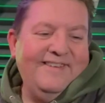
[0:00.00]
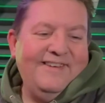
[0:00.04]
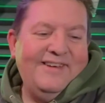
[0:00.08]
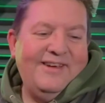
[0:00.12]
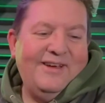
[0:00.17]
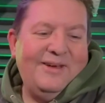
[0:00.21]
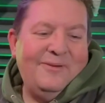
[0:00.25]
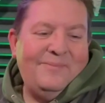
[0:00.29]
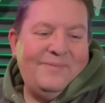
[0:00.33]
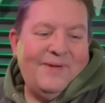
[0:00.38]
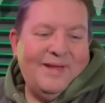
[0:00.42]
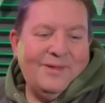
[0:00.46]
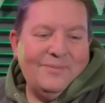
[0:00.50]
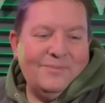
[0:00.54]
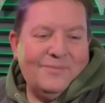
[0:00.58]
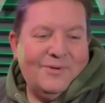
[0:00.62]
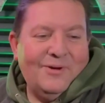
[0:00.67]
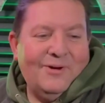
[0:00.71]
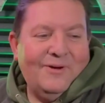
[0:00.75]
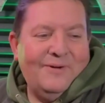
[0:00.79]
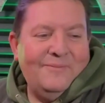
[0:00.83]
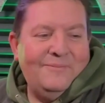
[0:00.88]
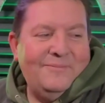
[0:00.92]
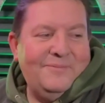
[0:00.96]
A paint
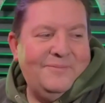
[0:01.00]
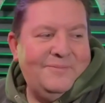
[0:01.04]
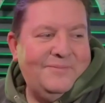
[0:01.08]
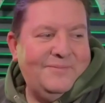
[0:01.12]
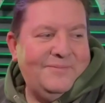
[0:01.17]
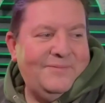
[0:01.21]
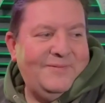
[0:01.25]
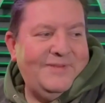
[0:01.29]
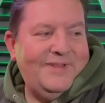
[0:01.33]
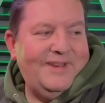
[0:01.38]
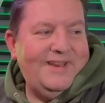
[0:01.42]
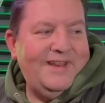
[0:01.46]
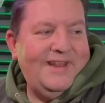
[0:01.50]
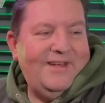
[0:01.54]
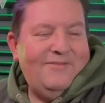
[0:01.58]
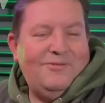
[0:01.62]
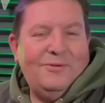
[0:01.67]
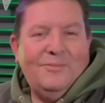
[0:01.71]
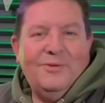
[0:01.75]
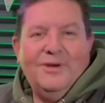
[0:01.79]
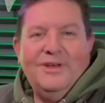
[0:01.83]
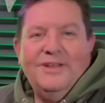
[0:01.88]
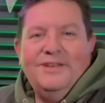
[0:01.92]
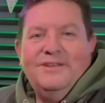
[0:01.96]
pot. Never
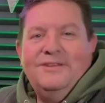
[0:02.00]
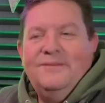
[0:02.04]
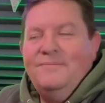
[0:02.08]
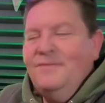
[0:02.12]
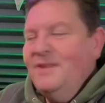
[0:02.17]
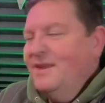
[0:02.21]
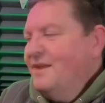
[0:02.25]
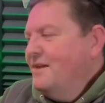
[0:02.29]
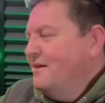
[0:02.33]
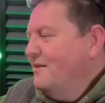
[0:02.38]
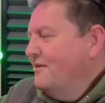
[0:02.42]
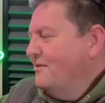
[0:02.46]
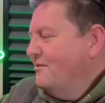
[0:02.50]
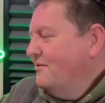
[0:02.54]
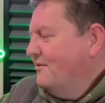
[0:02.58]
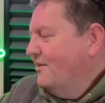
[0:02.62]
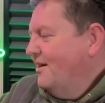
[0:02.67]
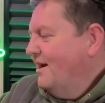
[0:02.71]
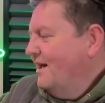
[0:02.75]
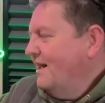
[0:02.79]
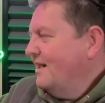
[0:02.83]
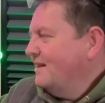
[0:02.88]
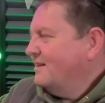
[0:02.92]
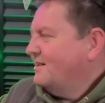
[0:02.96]
mind.
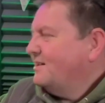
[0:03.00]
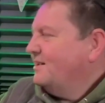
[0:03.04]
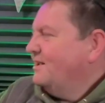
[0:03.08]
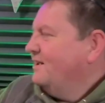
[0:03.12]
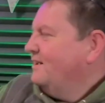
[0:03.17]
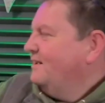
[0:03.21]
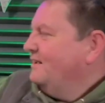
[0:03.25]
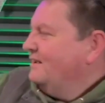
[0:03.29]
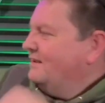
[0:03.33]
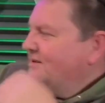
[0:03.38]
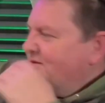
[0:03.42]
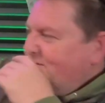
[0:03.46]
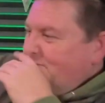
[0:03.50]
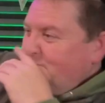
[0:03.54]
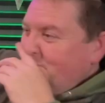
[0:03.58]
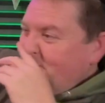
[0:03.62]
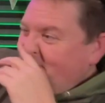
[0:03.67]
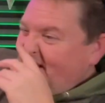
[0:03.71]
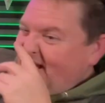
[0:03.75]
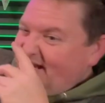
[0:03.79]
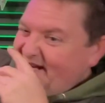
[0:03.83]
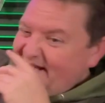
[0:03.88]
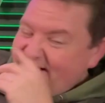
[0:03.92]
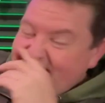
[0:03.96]
Right, so should we
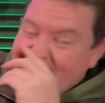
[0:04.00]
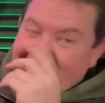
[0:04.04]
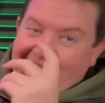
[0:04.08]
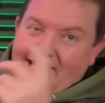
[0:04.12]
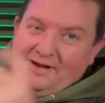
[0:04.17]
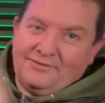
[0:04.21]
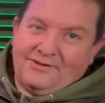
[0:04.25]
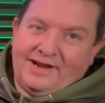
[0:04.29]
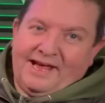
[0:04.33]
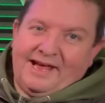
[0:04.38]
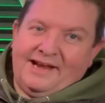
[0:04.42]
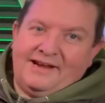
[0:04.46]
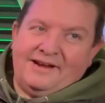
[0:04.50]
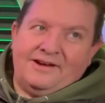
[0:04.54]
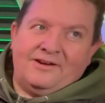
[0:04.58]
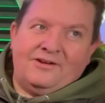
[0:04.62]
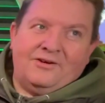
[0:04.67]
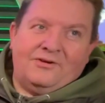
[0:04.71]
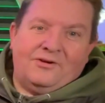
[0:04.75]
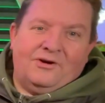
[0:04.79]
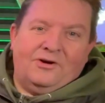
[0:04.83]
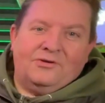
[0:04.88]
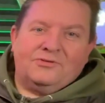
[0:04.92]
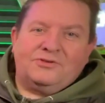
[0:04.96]
get this down then, and
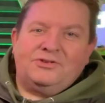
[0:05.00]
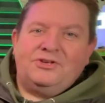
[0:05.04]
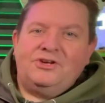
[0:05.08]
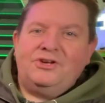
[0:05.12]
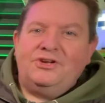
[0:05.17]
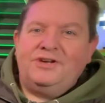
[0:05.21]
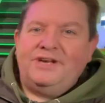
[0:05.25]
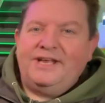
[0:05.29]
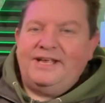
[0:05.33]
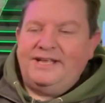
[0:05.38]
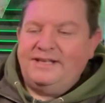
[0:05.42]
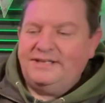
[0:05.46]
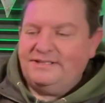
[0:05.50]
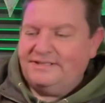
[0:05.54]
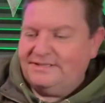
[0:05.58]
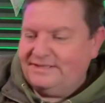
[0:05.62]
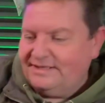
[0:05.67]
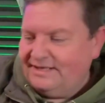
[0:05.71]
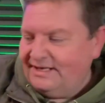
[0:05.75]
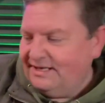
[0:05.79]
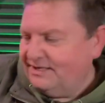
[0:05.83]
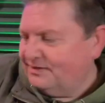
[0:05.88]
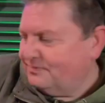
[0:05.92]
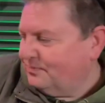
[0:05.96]
I'll turn
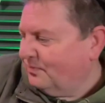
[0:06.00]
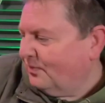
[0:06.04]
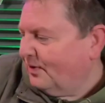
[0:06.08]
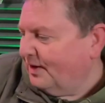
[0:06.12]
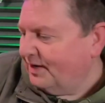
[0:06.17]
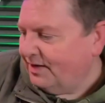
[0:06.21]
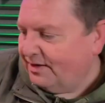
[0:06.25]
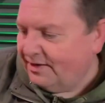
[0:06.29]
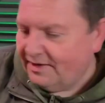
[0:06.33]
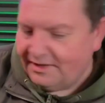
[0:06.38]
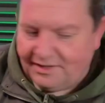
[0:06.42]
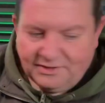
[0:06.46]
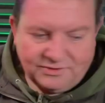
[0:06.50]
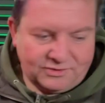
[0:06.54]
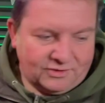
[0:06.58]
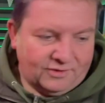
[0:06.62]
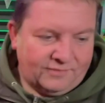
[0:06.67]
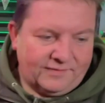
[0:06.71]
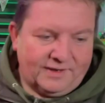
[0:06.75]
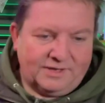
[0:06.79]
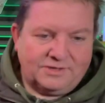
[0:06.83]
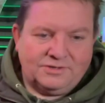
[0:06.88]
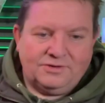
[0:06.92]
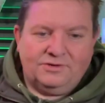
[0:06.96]
these white lights
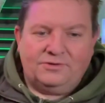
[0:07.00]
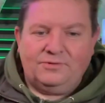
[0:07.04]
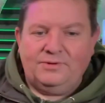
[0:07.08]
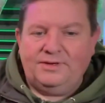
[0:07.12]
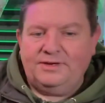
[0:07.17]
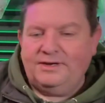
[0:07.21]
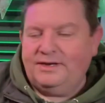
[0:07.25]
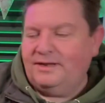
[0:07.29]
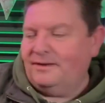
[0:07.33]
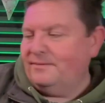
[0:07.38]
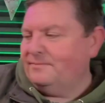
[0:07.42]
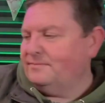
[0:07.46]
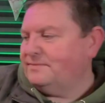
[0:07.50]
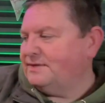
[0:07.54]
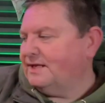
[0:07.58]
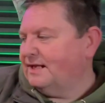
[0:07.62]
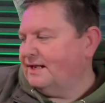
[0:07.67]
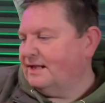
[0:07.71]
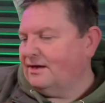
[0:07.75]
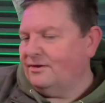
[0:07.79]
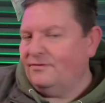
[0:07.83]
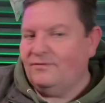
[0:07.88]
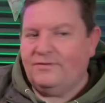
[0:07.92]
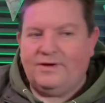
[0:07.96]
off. Actually, I'll go and take
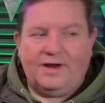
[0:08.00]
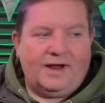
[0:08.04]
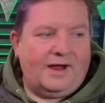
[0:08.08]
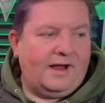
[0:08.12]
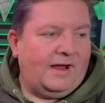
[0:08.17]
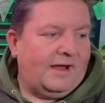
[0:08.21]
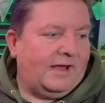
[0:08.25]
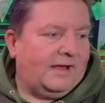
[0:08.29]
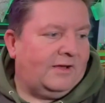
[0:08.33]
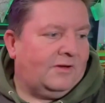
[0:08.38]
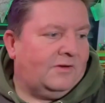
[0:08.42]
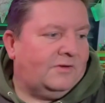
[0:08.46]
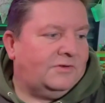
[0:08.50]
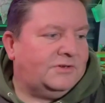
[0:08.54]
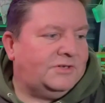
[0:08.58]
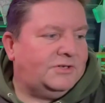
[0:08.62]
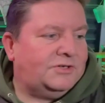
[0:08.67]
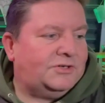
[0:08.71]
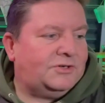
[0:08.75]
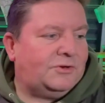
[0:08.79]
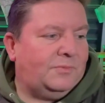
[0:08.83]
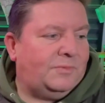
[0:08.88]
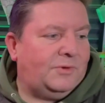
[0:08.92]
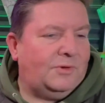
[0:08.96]
that over there. Hang on, I'll just
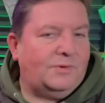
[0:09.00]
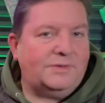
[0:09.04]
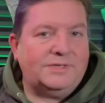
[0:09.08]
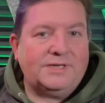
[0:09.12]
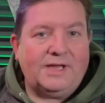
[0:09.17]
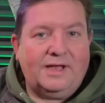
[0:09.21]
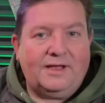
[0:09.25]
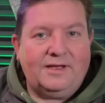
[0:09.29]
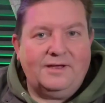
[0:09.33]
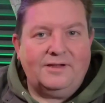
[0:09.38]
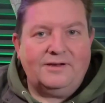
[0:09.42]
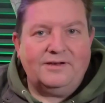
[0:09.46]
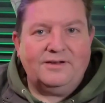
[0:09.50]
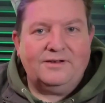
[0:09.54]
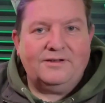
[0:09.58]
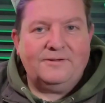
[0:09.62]
stop you a second.